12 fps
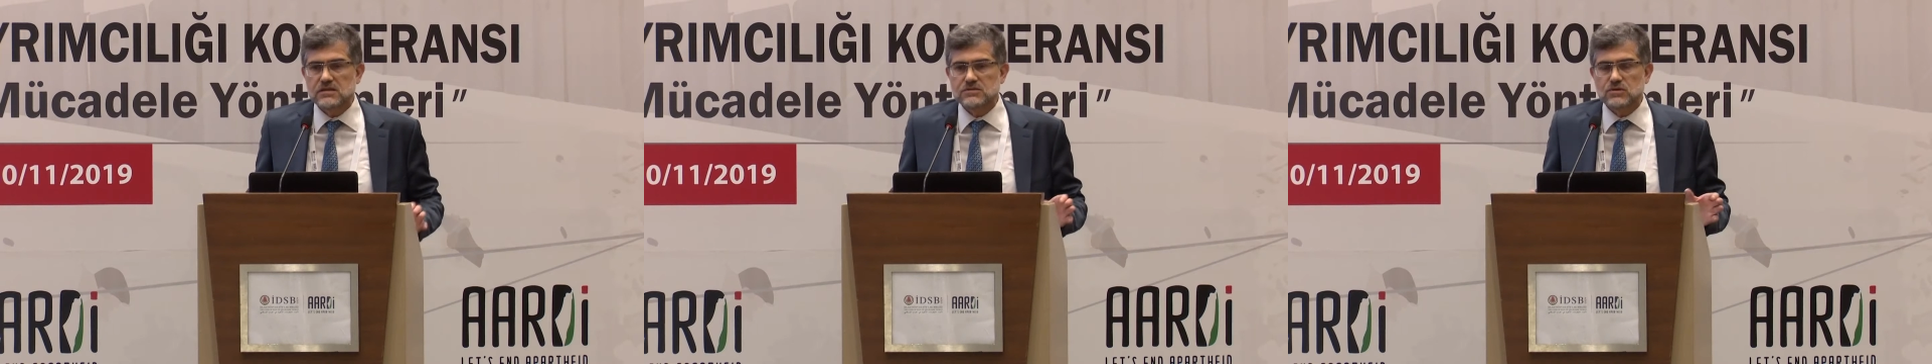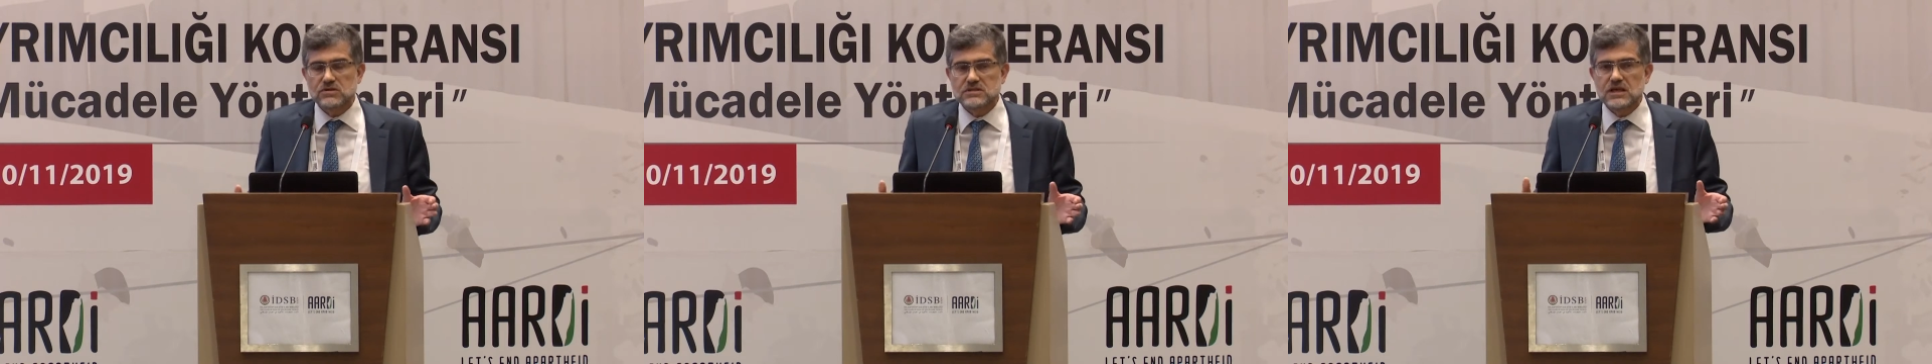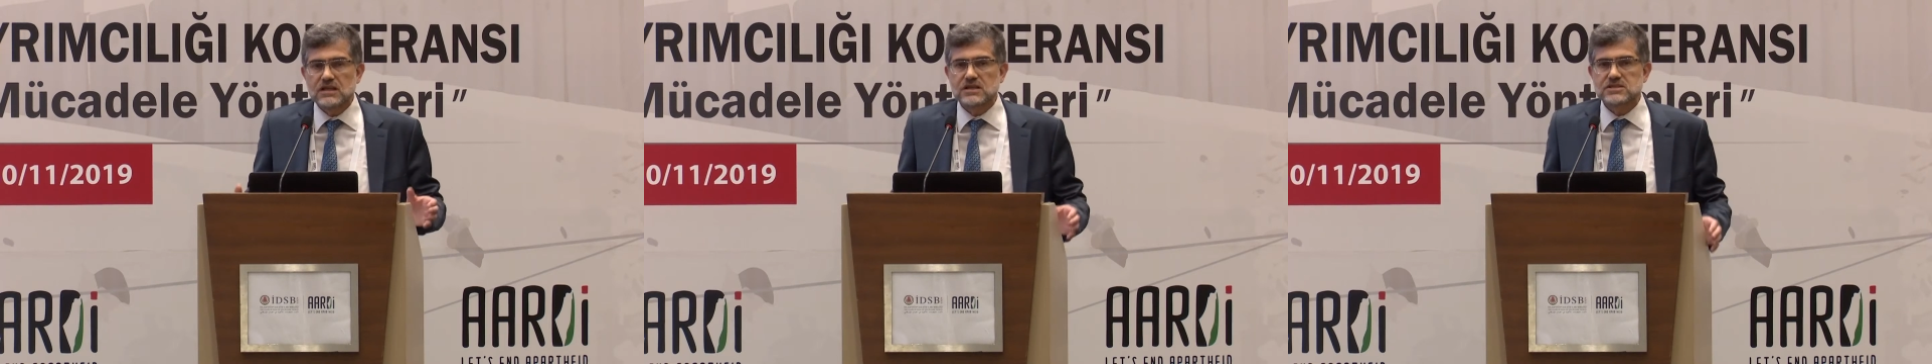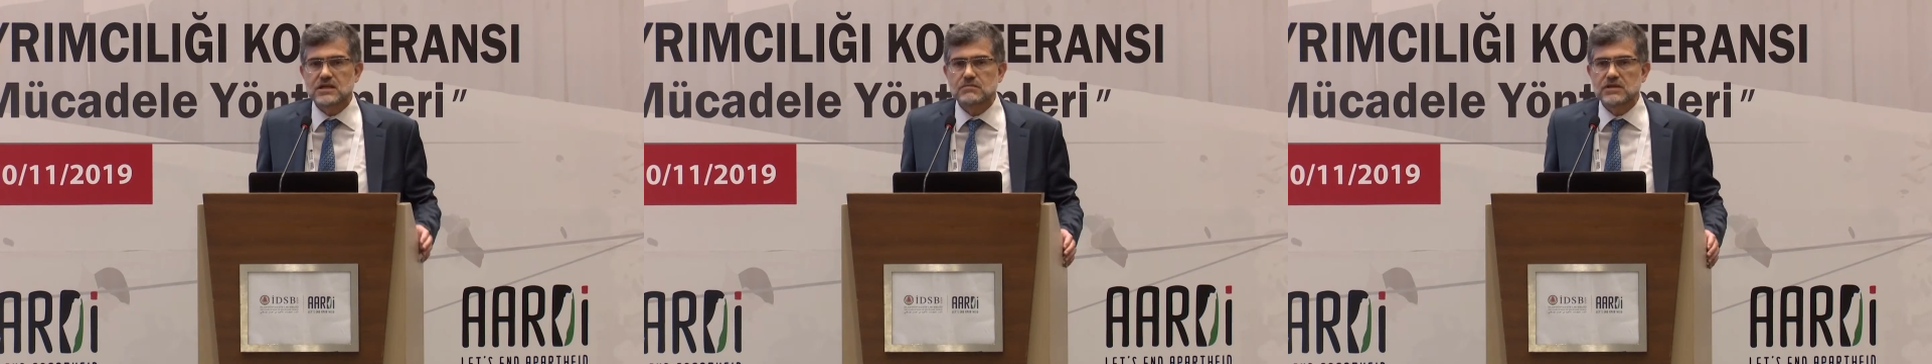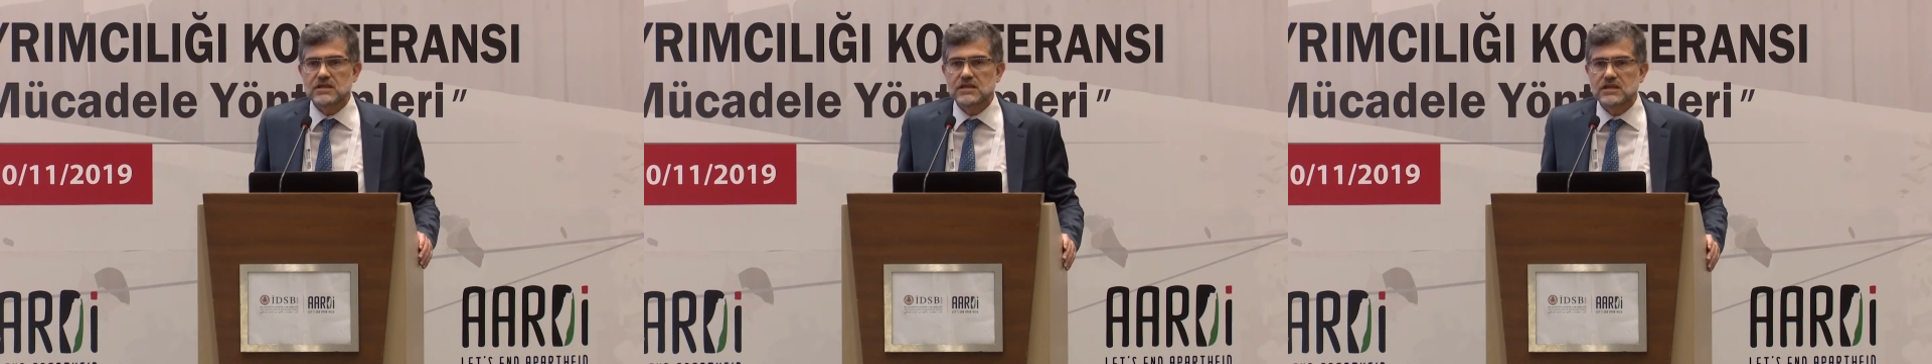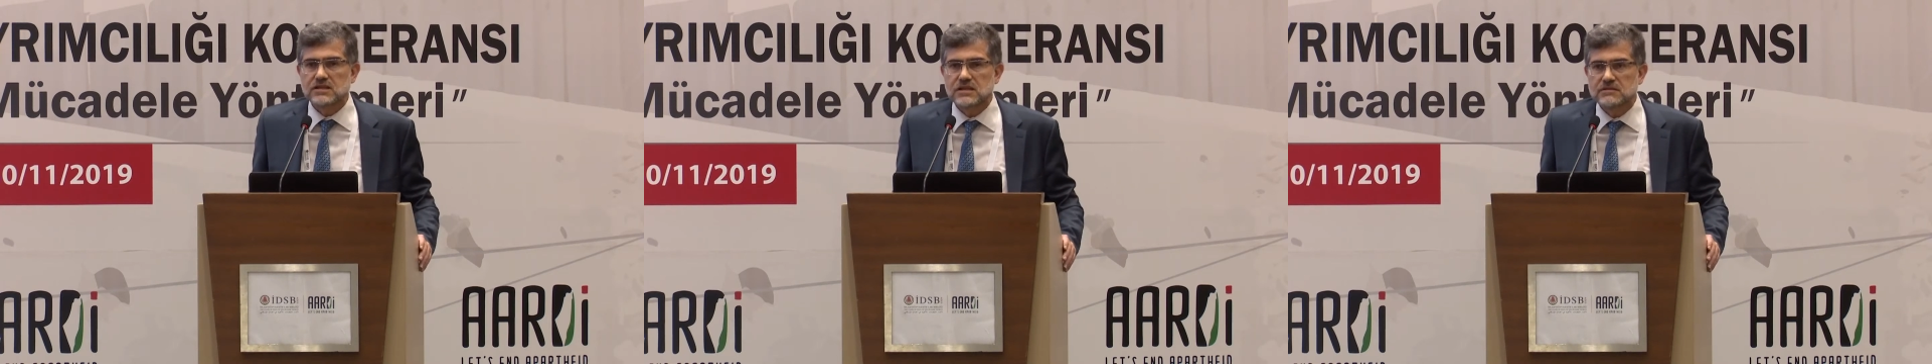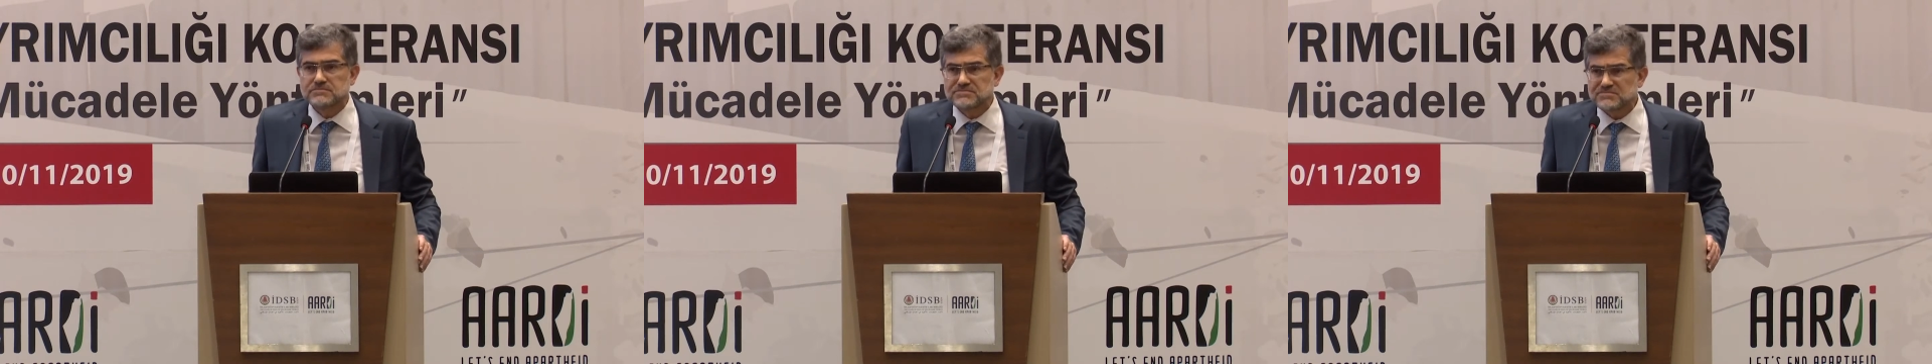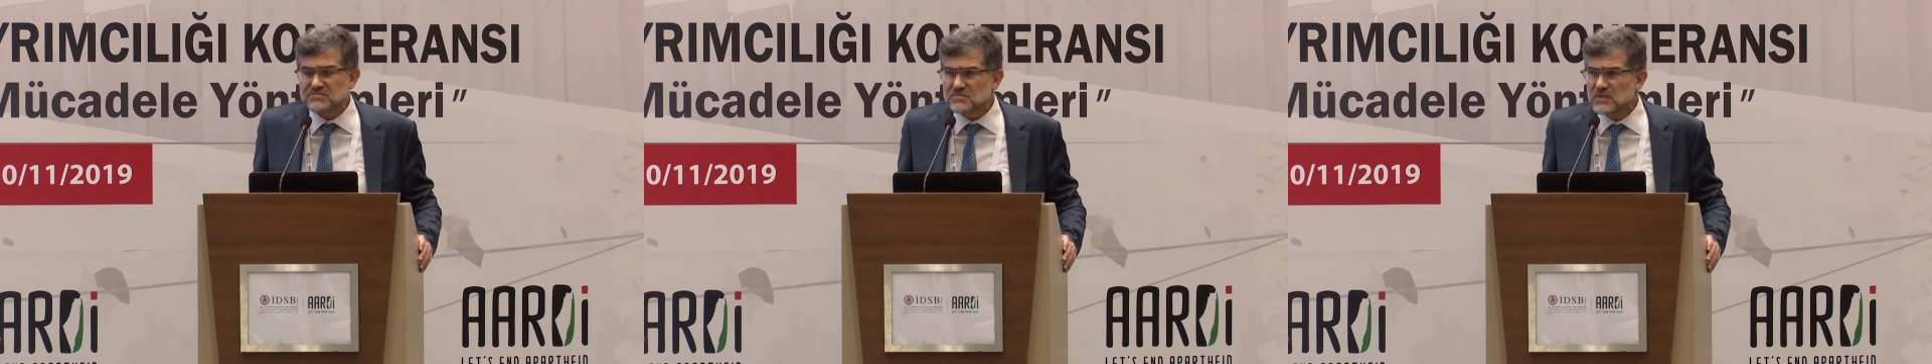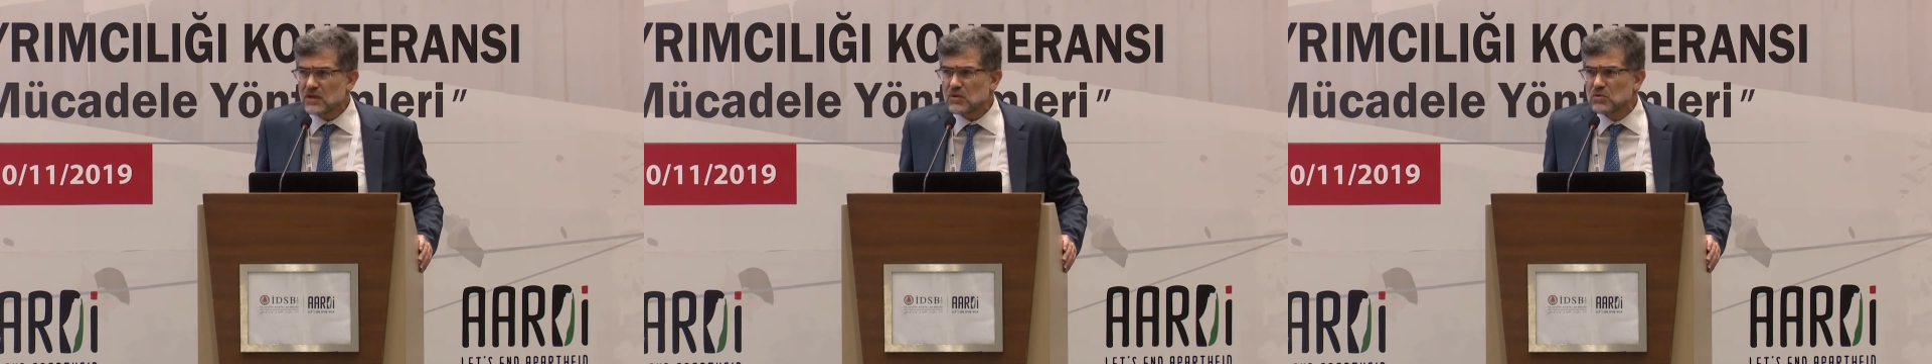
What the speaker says: seen in what have been said so far.